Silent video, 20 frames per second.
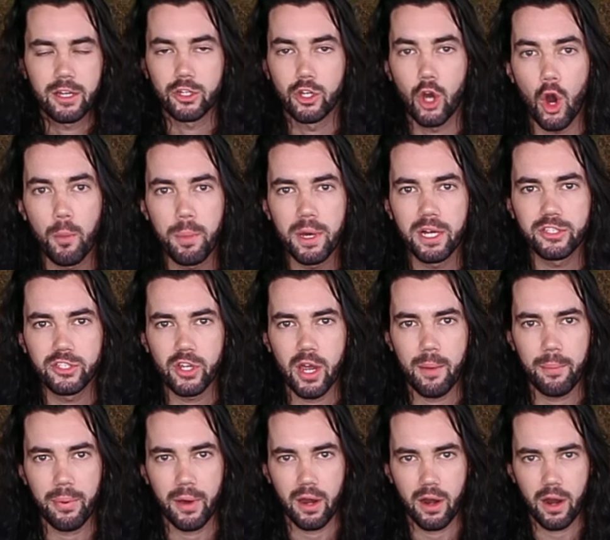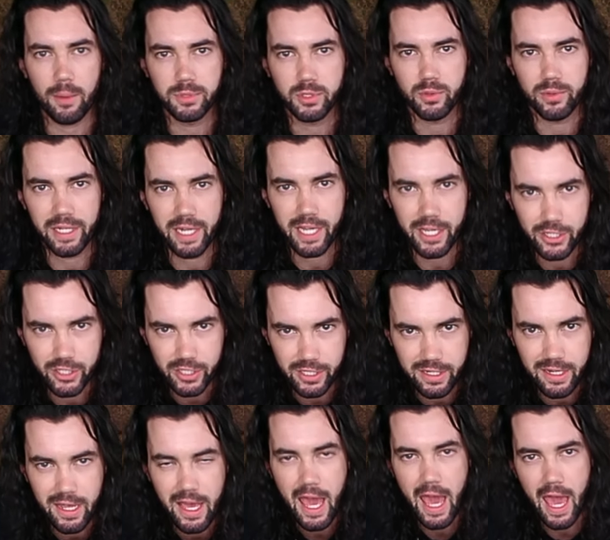Go build your empire, Upswing
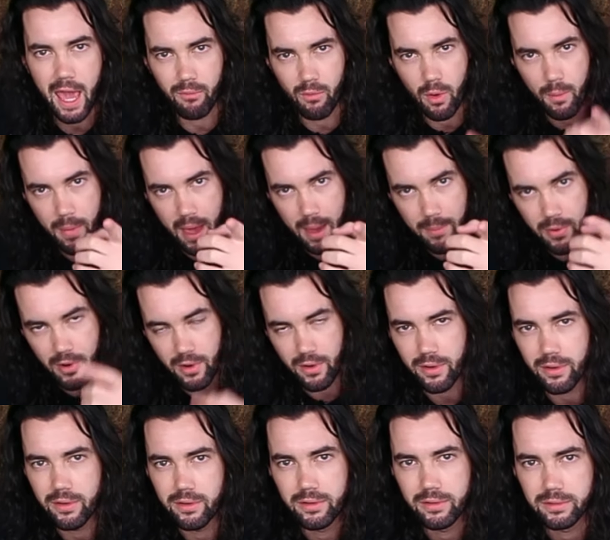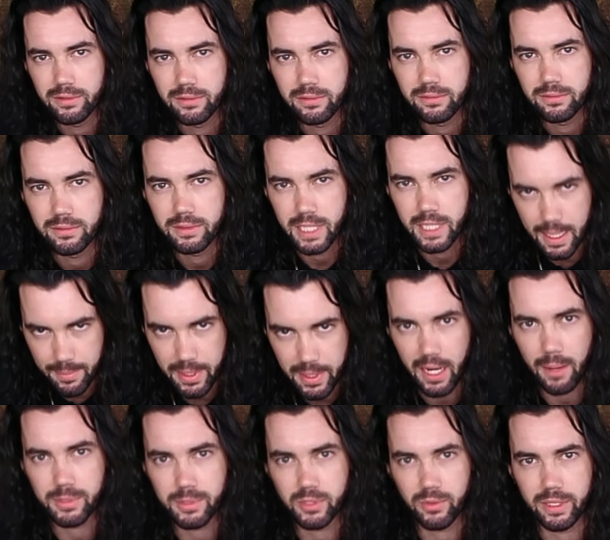Nation. And remember, keep
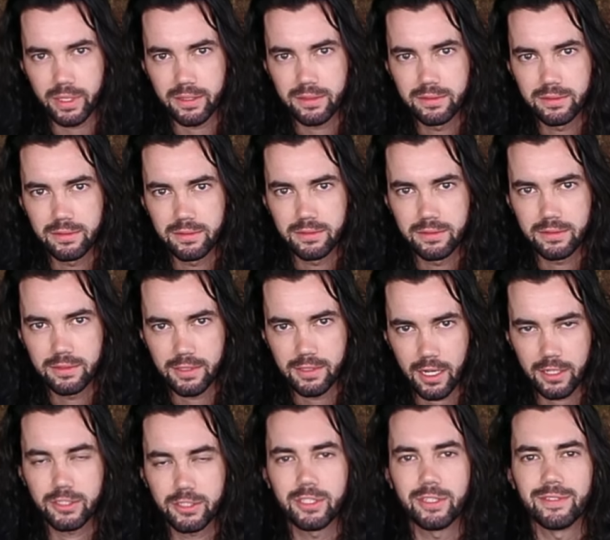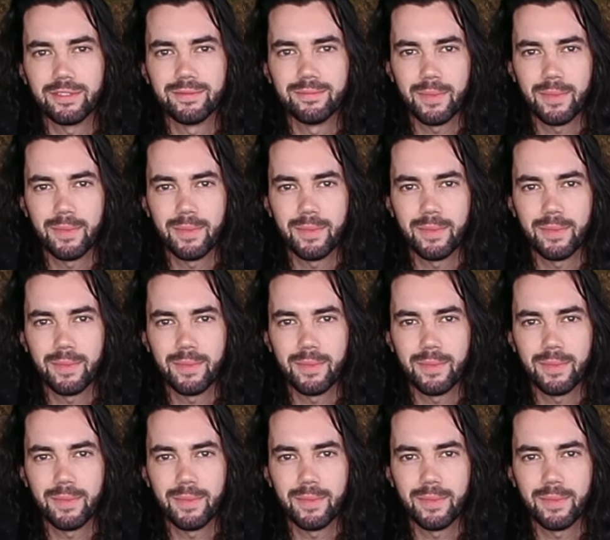it upswing. Talk soon.